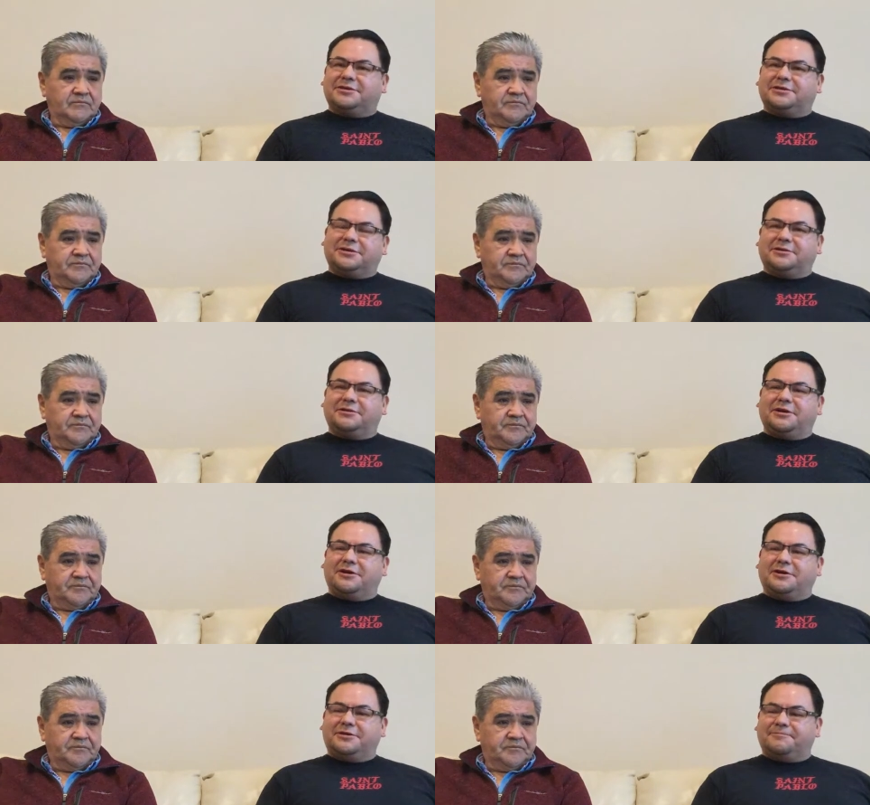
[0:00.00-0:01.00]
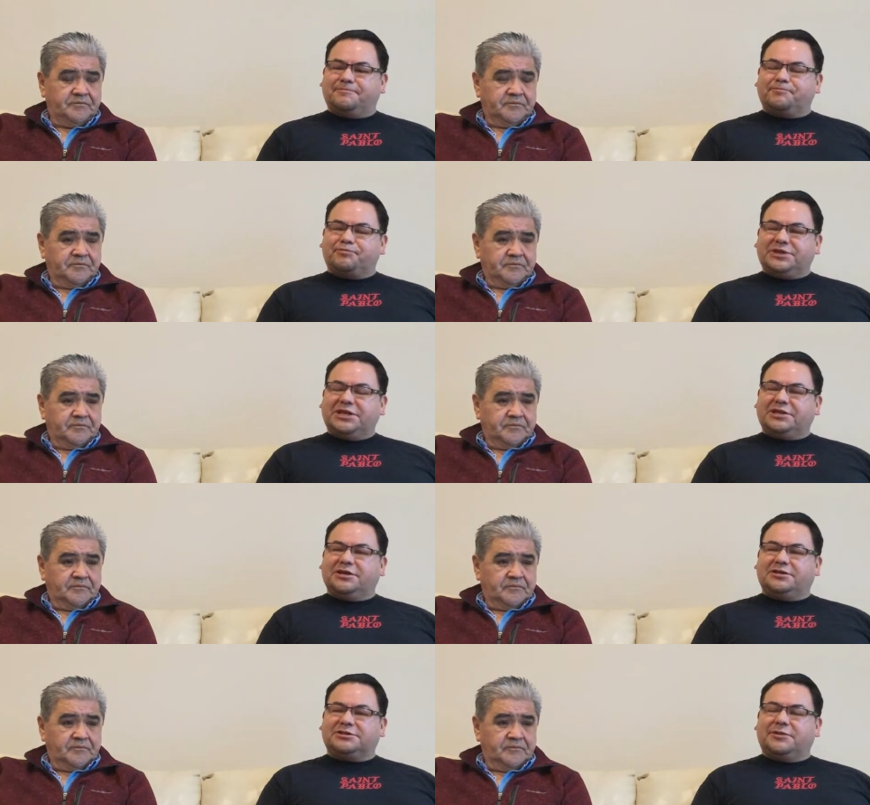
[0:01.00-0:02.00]
Speaker 1: little uh,
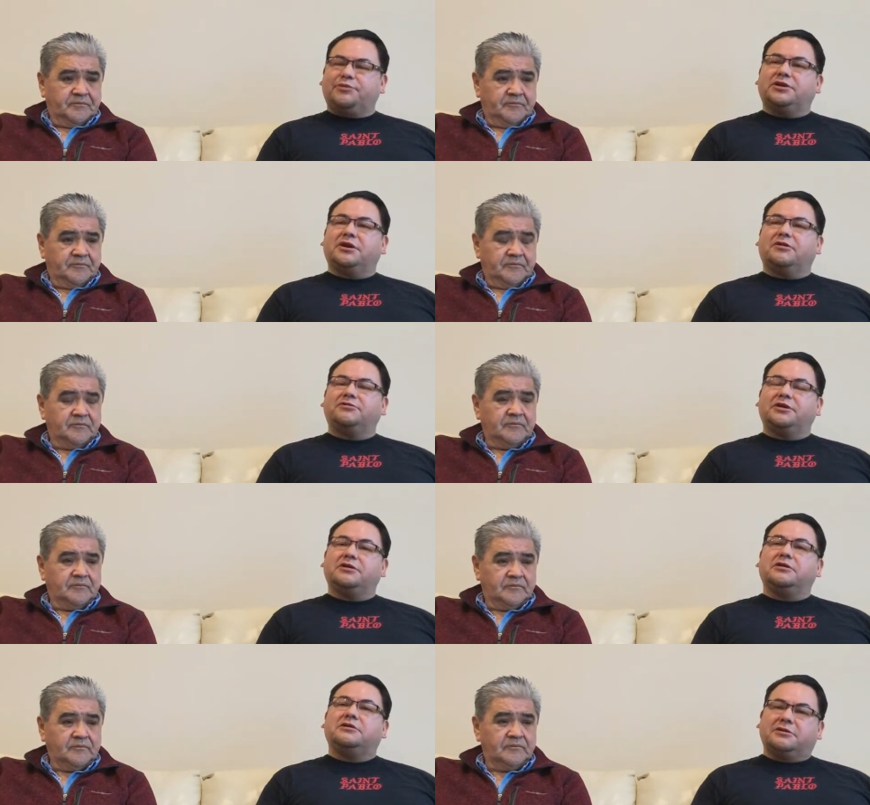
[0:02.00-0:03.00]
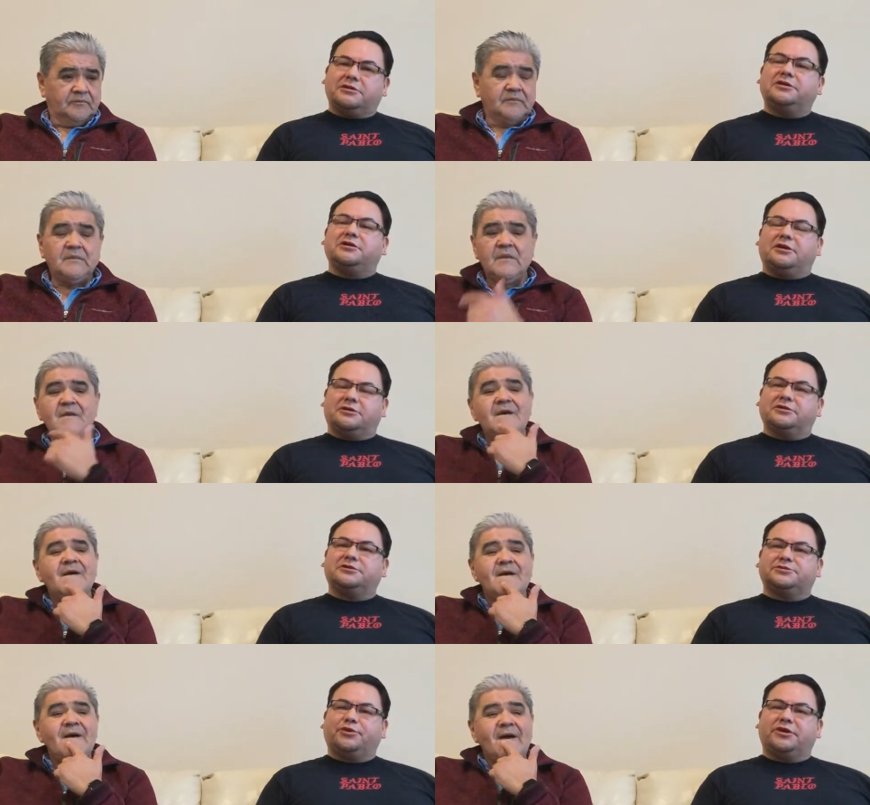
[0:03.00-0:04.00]
details up on how they, they got to
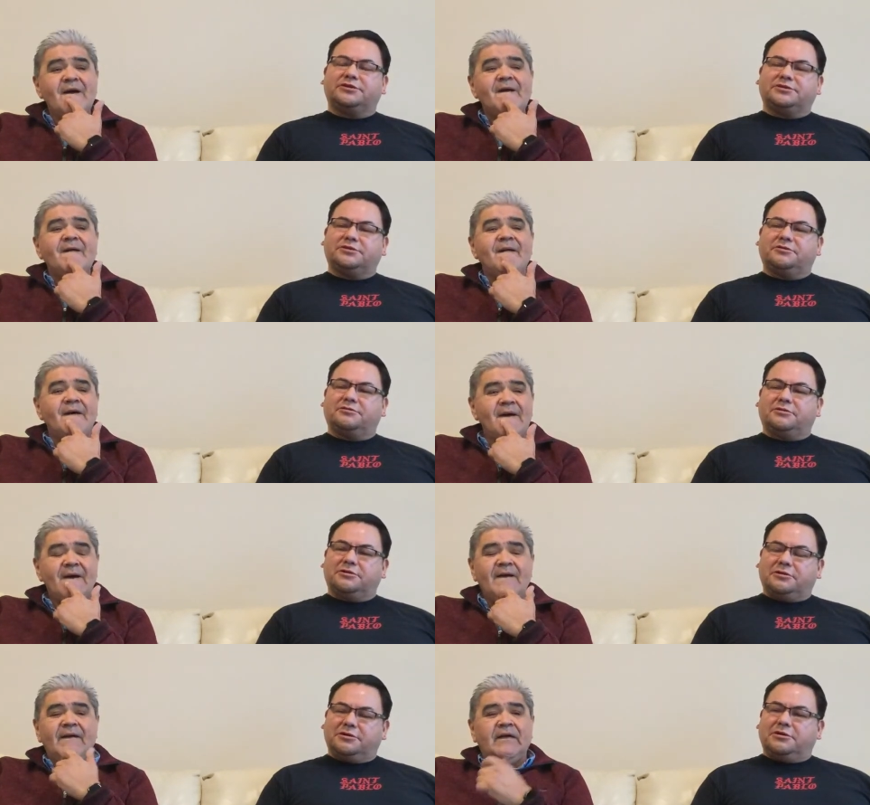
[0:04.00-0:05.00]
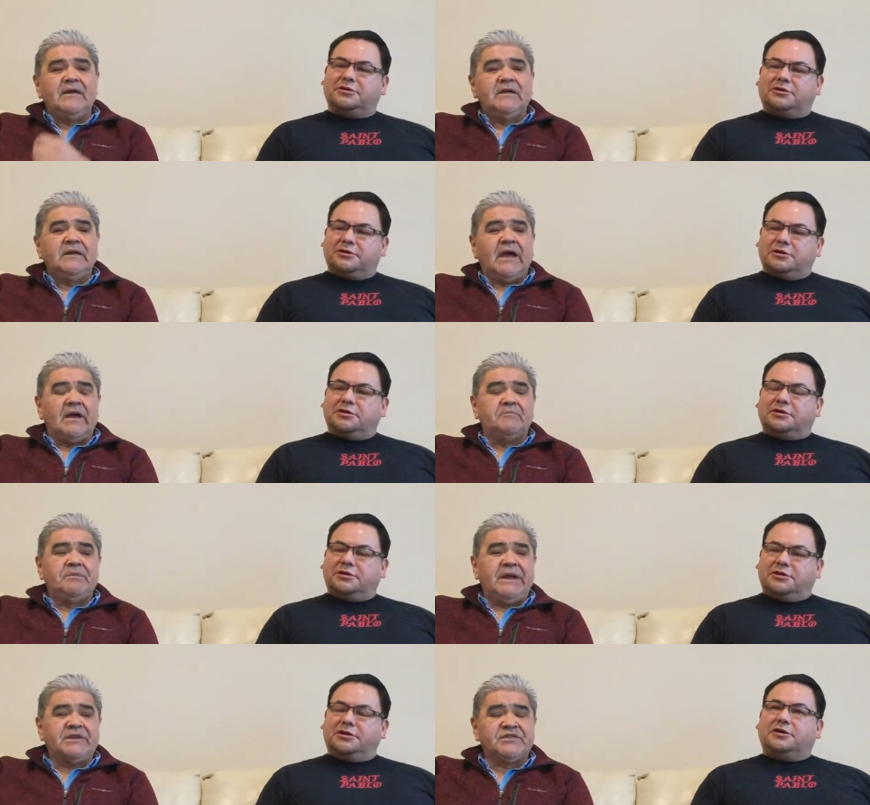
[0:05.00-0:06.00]
the spots. So
Speaker 2: Yeah,
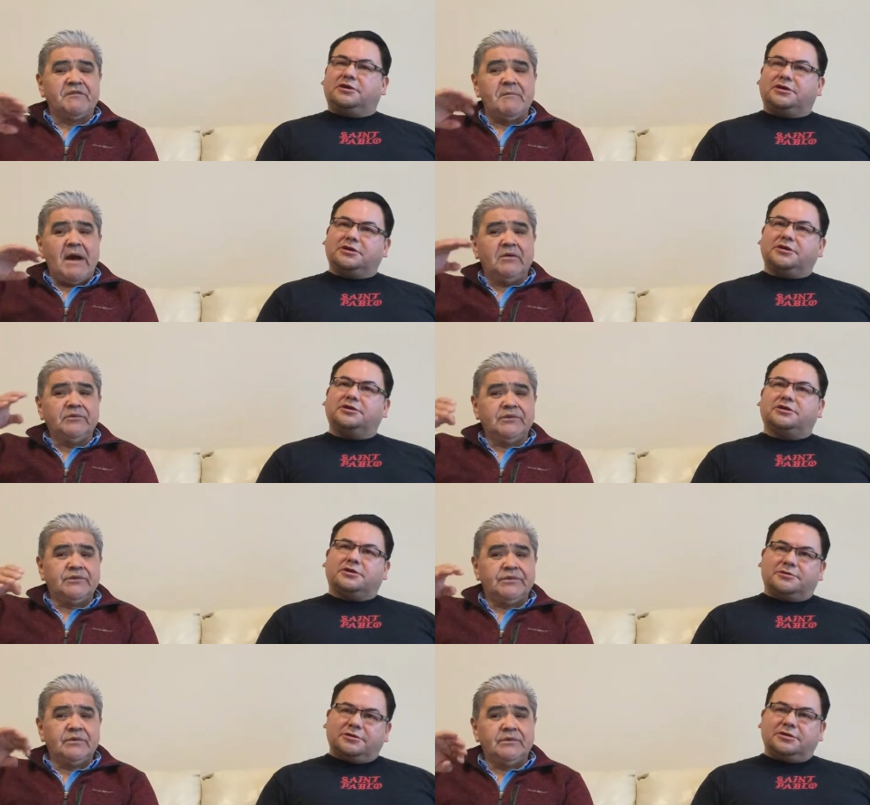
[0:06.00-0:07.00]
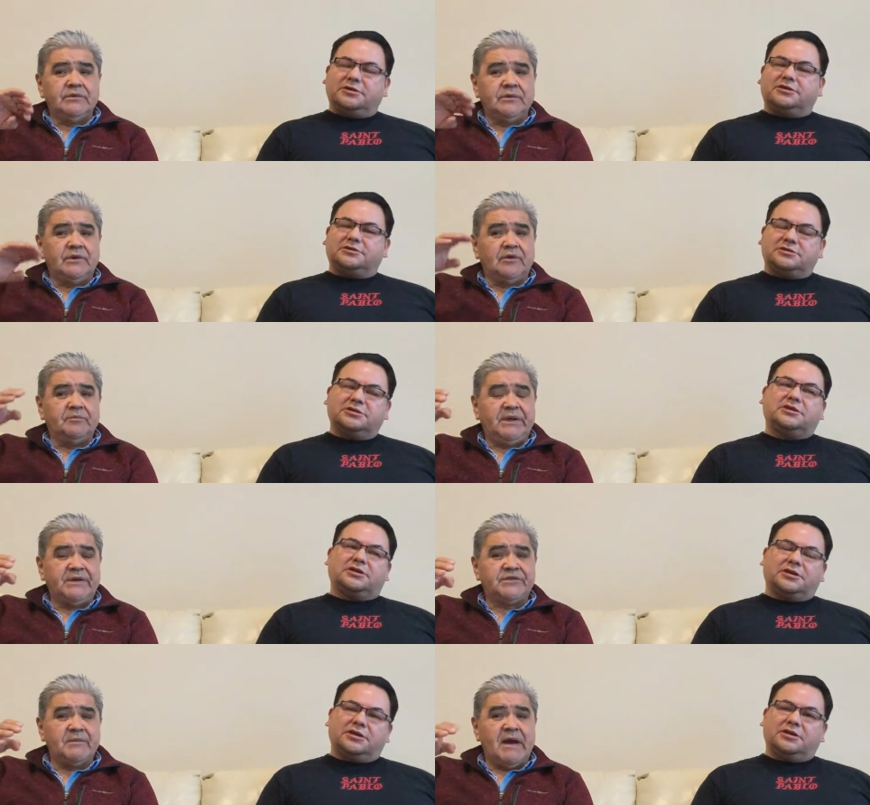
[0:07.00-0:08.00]
peaks of mountains you know,
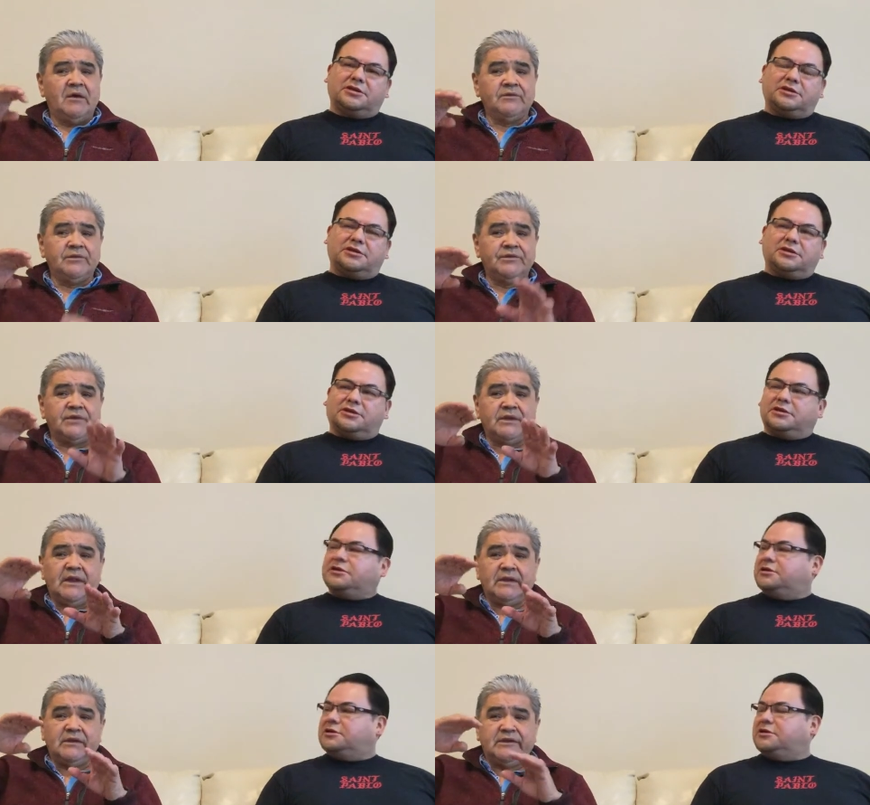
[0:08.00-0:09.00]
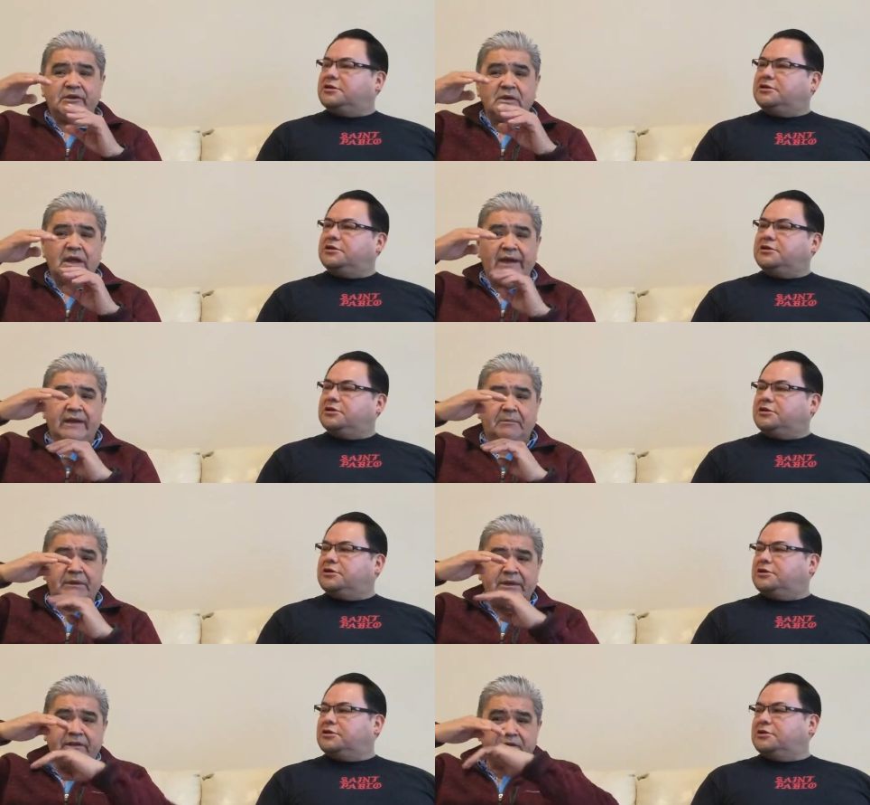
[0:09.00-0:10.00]
peaks of mountains, and then you know, line up
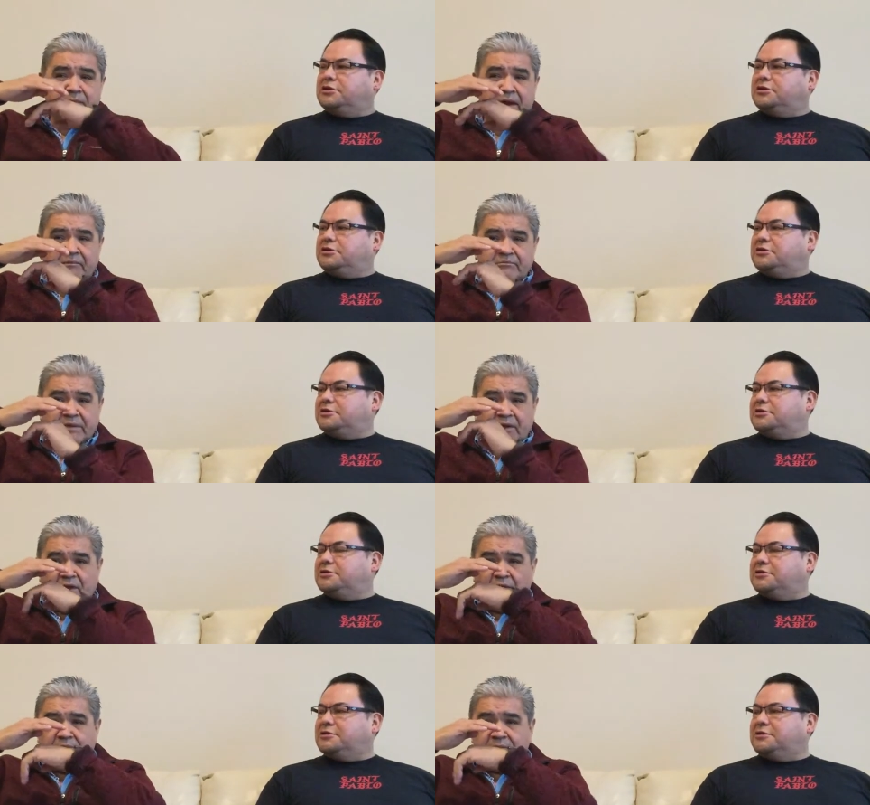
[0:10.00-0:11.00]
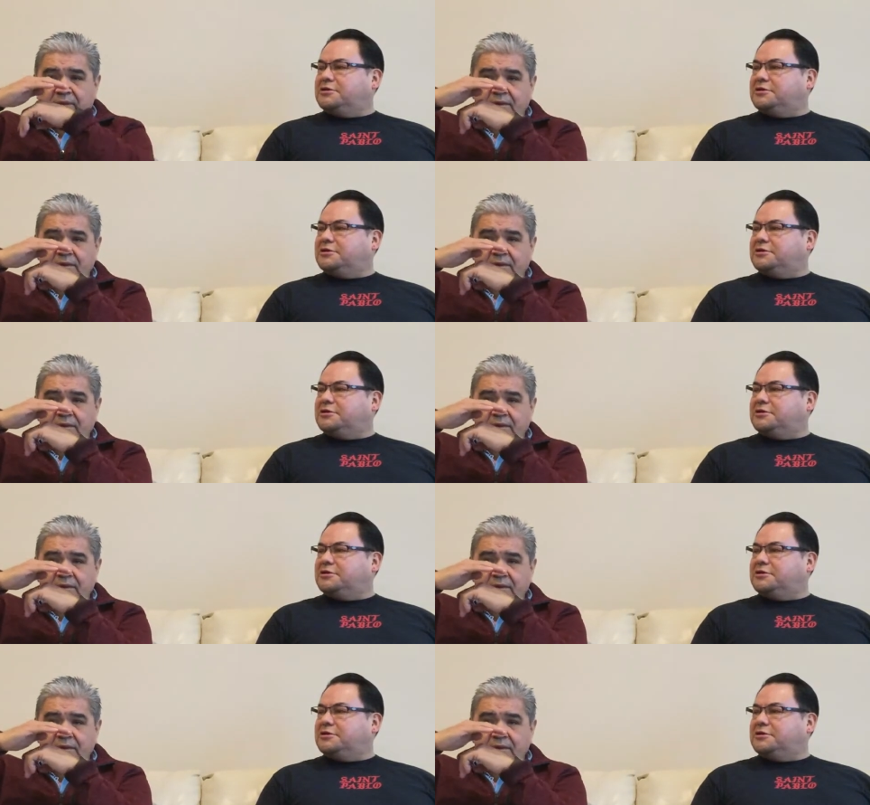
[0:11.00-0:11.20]
another mountain below, and